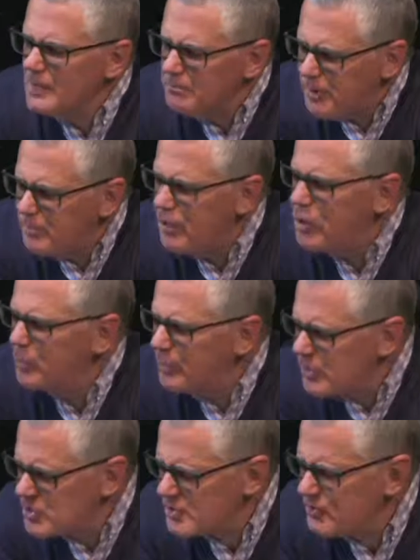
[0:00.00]
biblical
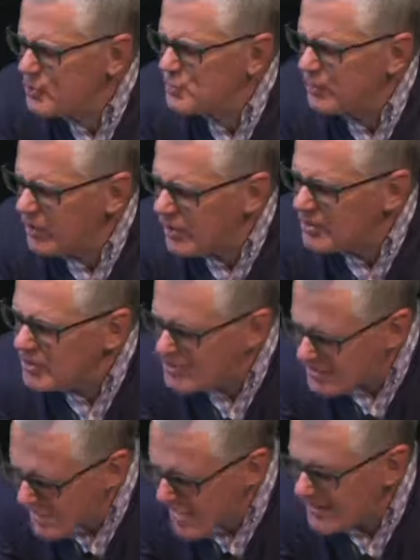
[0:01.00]
principles for
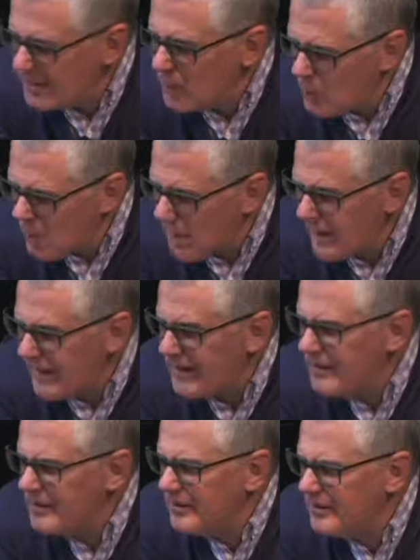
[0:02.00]
understanding
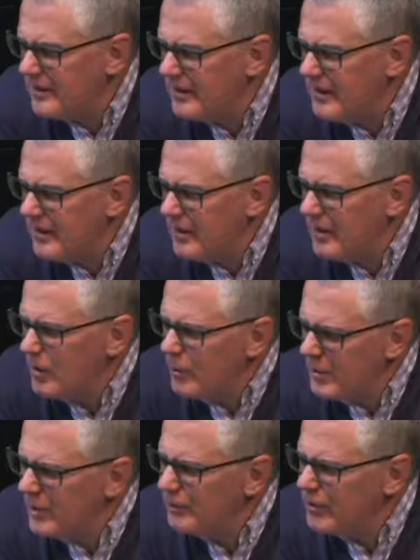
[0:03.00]
why,
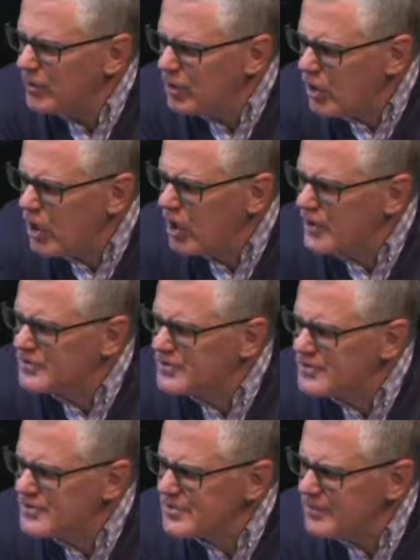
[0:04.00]
whenever
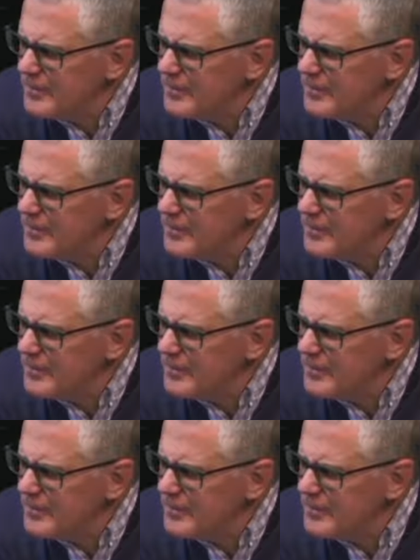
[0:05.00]
God's